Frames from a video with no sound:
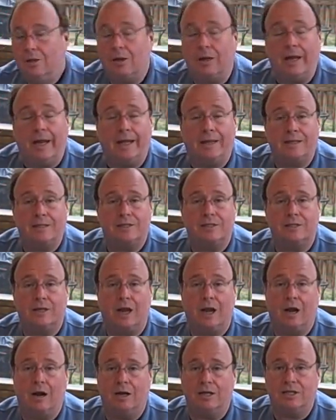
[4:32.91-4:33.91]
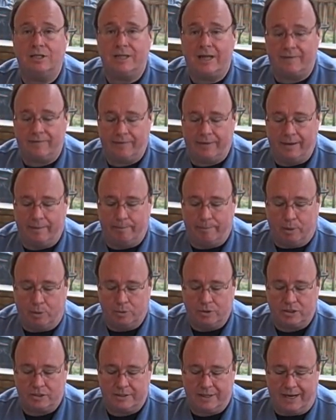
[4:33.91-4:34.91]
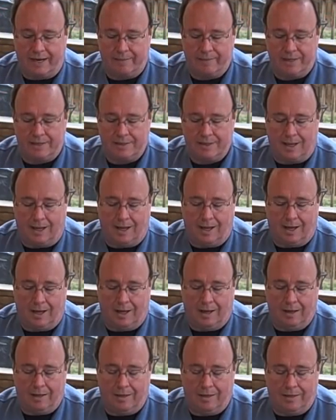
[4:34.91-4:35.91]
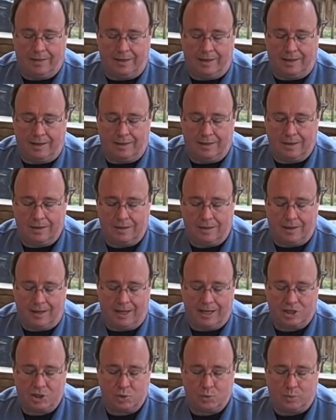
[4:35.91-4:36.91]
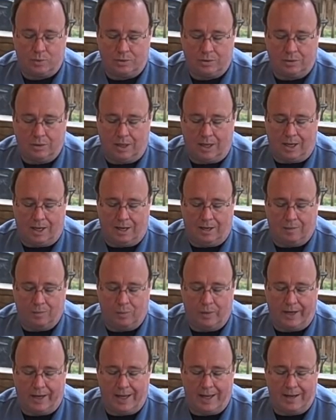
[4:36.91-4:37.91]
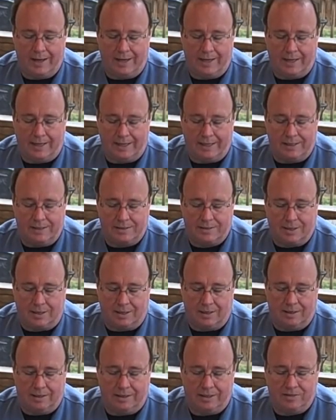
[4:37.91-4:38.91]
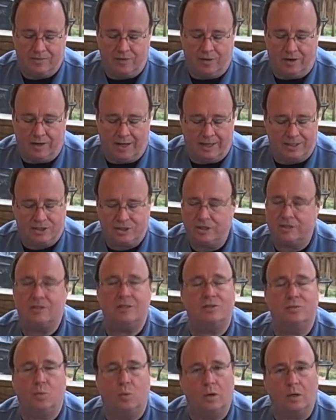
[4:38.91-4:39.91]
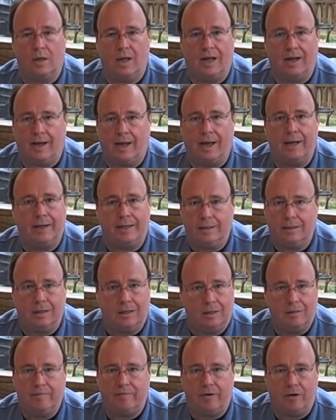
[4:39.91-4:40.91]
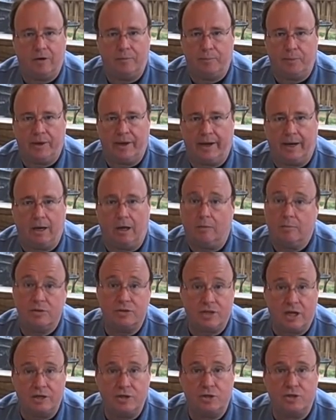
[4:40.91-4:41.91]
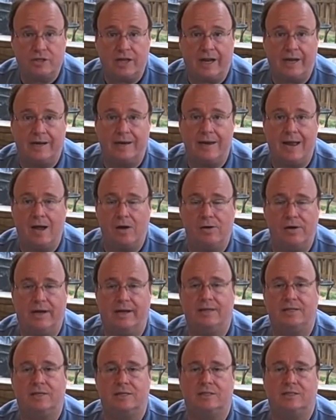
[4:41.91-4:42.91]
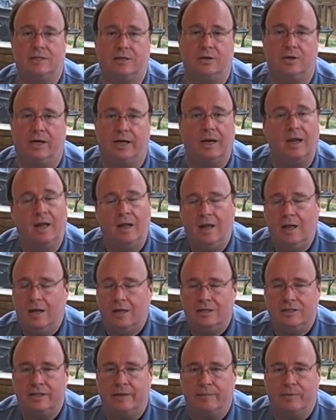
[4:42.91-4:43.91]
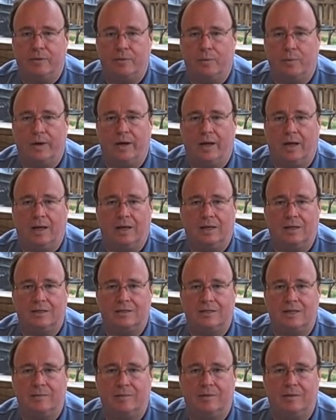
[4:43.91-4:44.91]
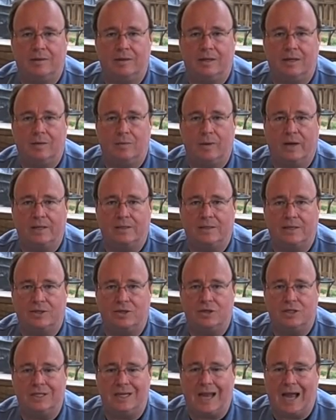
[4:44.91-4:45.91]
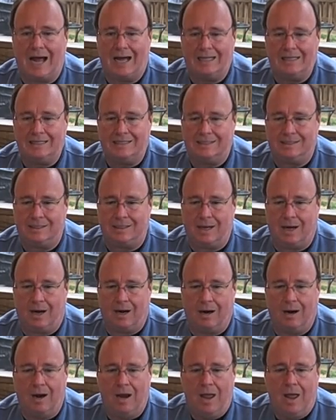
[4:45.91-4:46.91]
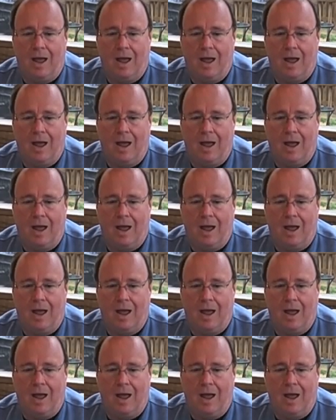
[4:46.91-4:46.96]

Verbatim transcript: Looking at the cigar, it's definitely a bold statement. Uh, the the actual uh, ring on it is uh, is very nice, just as Warlock on it, uh, very plain, almost understated nowadays, considering some of the uh, some of the uh, rings that you see on the cigar.